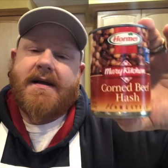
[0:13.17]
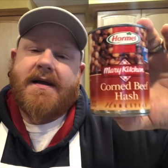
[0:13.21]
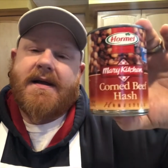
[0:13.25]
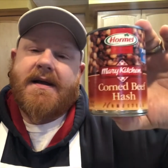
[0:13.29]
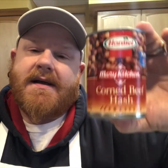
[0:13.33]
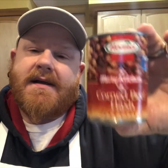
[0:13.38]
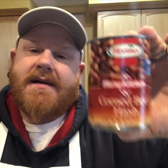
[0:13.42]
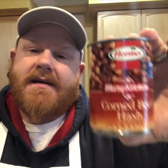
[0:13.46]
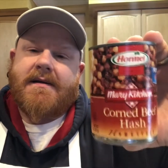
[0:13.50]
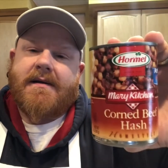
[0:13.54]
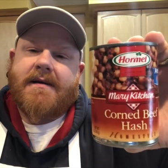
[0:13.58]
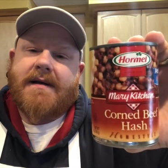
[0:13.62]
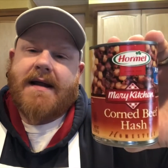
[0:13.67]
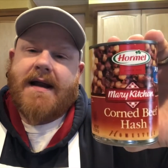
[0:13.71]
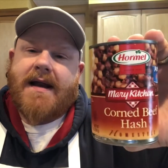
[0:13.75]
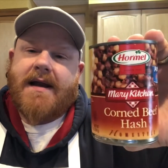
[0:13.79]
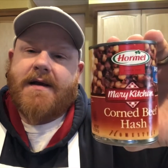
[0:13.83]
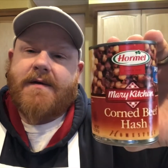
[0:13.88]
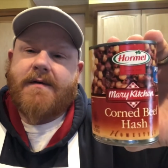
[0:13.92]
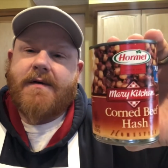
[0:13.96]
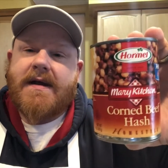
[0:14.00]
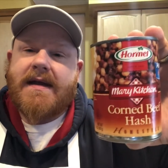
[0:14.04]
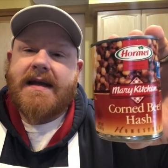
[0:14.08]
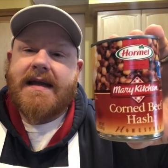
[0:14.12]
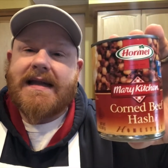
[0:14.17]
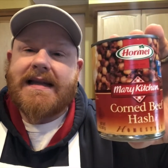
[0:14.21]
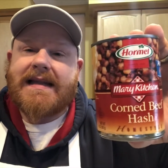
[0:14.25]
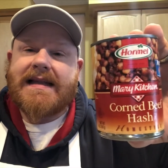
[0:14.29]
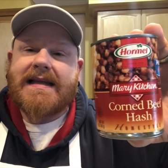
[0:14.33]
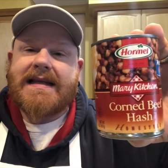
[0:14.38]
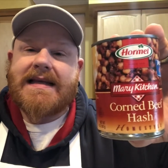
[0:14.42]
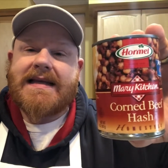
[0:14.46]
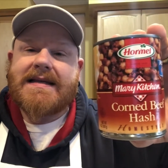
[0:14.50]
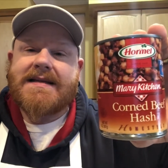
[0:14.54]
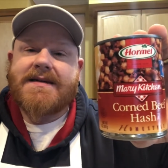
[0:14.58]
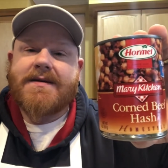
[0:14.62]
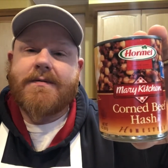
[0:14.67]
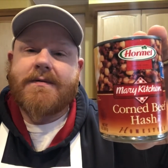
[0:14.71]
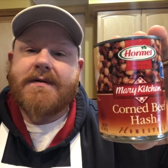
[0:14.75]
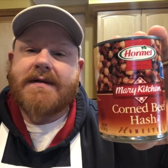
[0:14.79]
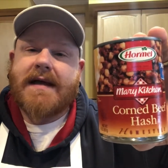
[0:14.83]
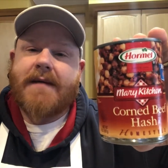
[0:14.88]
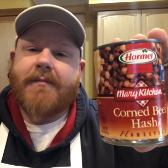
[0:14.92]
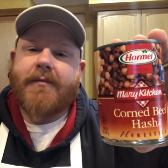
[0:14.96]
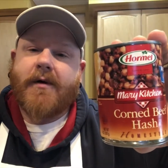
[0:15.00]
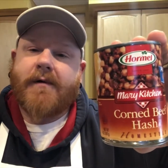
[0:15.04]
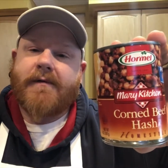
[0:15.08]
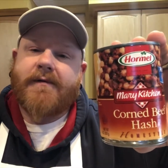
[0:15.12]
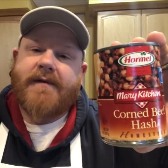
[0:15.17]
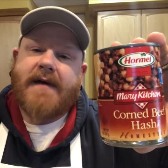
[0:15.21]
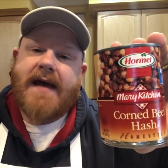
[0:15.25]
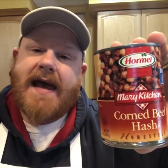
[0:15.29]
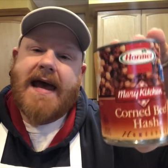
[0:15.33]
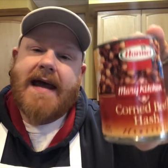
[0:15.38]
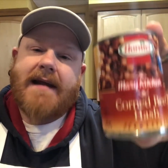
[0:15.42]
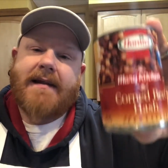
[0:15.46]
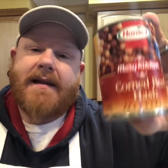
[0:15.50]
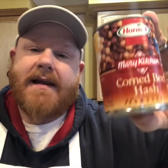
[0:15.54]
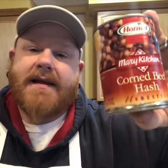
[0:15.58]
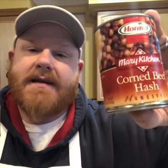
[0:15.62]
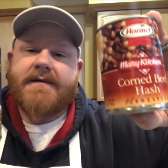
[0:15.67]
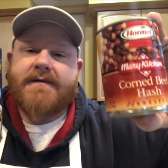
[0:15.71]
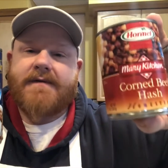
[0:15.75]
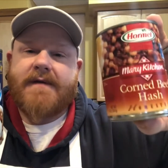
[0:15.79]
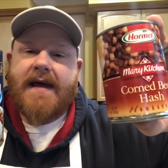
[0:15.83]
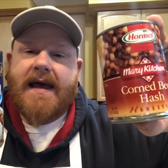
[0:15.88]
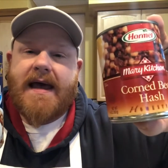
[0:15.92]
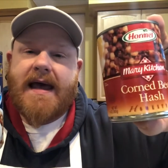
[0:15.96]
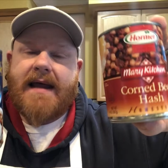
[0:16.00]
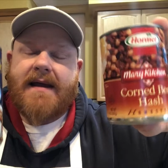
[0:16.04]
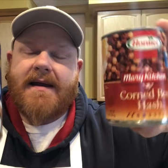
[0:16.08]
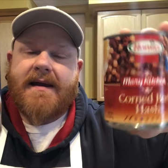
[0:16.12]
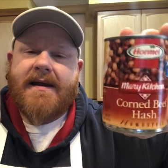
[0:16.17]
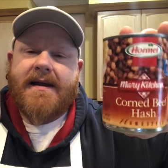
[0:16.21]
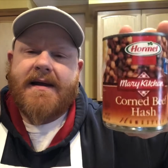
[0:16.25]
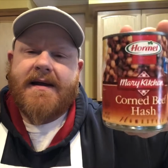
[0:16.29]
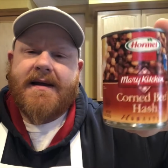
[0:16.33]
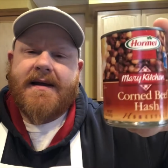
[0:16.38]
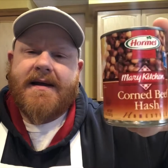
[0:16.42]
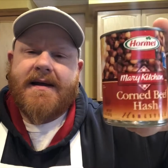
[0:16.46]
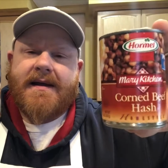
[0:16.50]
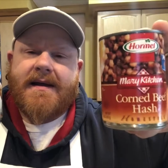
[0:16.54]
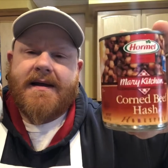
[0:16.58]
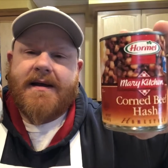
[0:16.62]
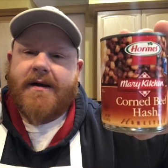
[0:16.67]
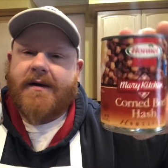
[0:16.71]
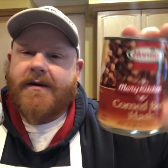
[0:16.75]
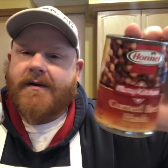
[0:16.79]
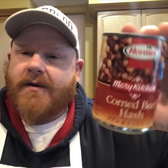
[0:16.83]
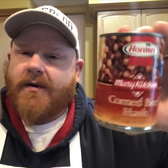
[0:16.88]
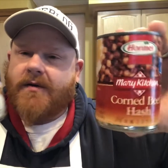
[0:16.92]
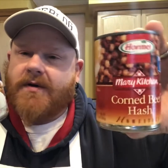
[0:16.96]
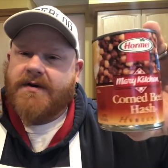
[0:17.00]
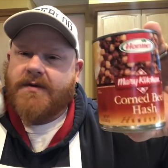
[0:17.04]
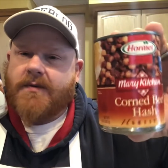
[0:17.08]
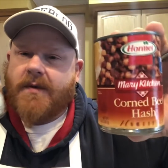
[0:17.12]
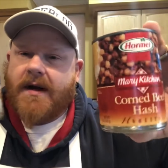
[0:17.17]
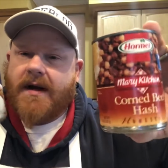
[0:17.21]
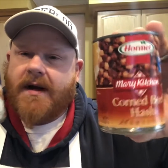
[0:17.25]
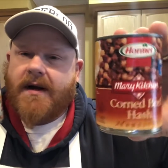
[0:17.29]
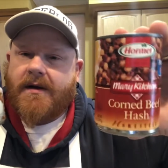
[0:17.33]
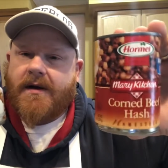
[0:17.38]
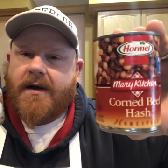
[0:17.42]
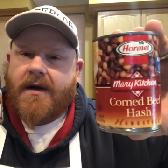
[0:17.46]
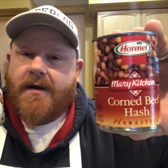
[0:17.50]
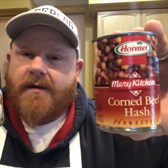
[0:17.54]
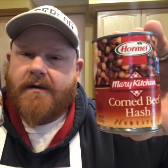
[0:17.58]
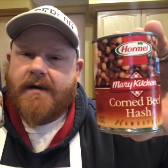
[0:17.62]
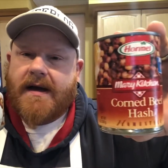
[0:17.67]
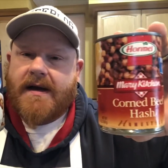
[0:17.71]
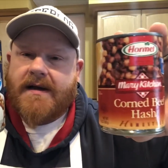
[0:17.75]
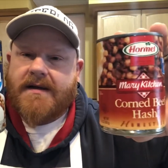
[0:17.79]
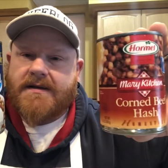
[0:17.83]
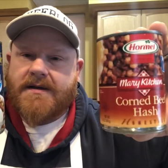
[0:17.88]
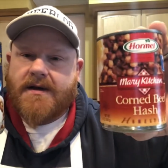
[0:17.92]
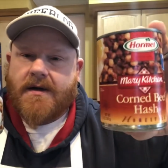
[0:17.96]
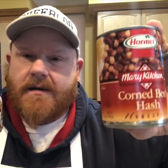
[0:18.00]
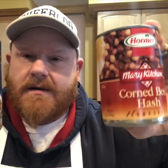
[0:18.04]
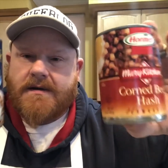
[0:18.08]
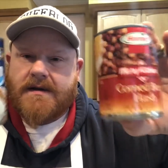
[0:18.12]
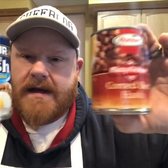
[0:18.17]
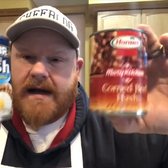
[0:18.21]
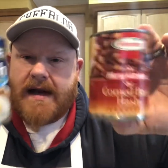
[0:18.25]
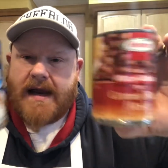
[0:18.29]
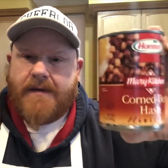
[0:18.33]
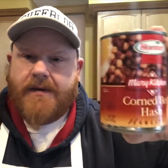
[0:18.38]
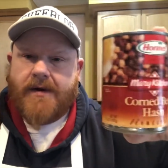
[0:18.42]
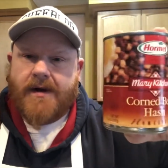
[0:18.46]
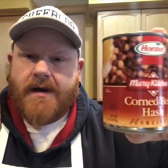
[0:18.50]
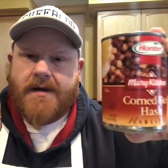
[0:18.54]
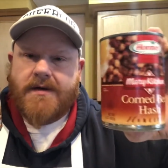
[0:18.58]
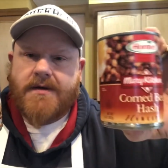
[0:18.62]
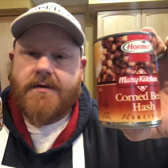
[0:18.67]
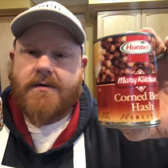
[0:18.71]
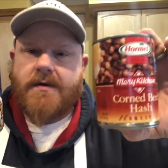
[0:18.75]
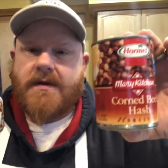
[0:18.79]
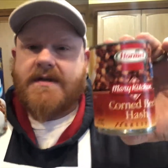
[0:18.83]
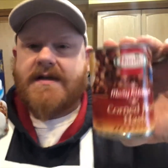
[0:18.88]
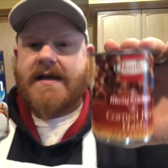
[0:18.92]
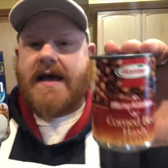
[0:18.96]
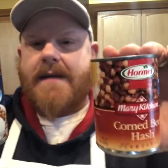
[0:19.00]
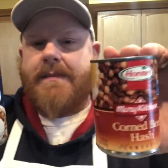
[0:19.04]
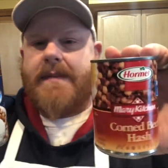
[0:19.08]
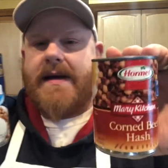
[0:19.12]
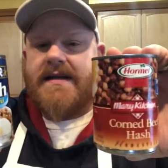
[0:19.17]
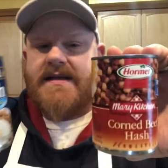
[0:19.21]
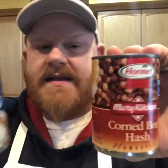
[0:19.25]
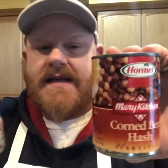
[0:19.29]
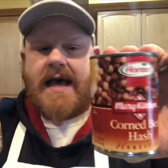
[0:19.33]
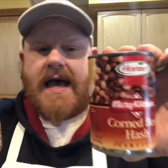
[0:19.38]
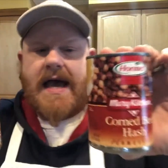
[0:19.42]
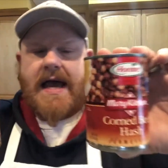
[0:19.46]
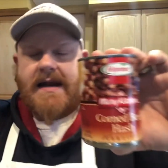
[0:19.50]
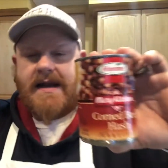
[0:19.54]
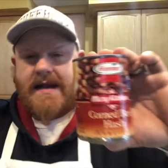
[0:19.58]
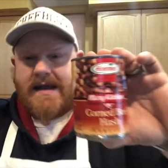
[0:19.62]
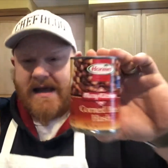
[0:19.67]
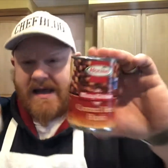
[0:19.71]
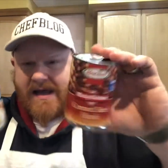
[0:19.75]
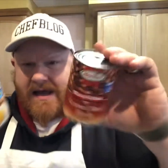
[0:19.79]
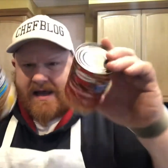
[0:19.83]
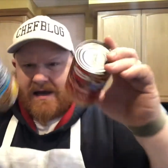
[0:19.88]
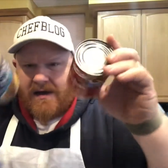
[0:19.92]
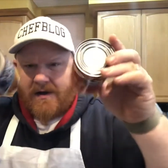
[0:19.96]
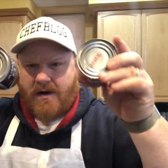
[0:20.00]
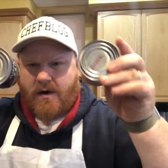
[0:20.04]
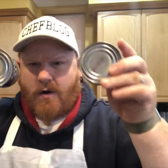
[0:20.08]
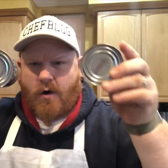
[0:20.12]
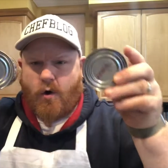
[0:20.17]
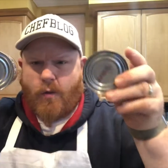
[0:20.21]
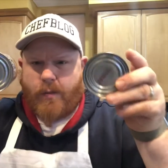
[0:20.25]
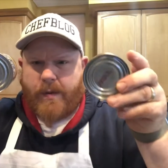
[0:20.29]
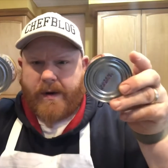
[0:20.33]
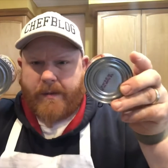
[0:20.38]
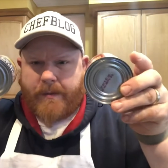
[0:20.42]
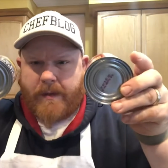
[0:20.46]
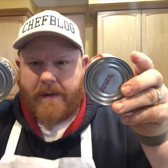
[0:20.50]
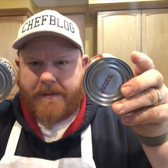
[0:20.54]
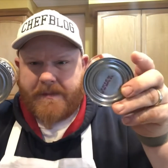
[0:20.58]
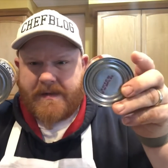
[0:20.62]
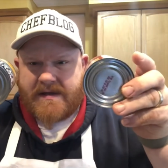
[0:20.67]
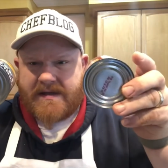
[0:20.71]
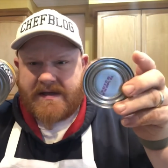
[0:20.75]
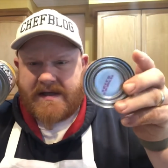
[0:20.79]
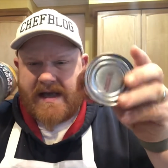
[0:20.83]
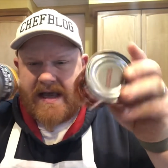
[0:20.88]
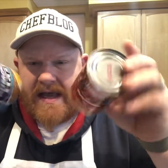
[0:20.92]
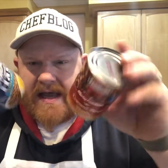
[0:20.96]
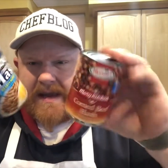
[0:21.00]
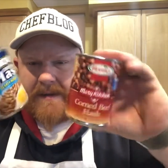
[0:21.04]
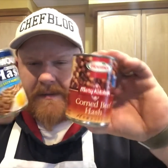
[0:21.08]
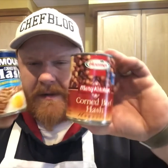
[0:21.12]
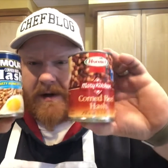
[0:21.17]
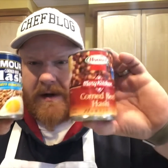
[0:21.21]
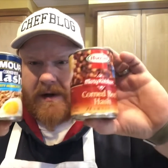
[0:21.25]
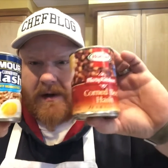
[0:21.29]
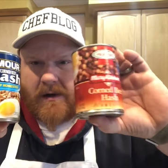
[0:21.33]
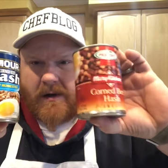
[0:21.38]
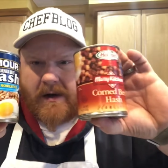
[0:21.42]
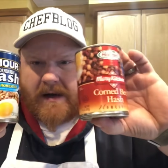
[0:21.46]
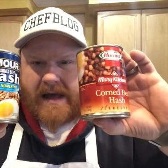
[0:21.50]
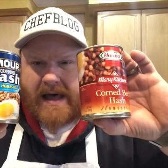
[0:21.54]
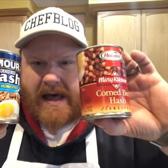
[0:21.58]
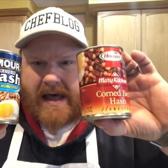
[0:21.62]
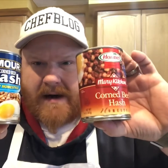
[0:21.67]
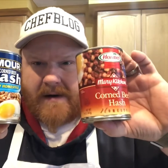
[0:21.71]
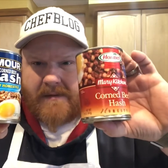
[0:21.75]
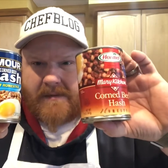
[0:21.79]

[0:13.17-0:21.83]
look at ingredient lists, who's got more fat, less fat. You know, you always want to know, right? So today we're going to do it side by side. Going to open them up the same, going to look at them.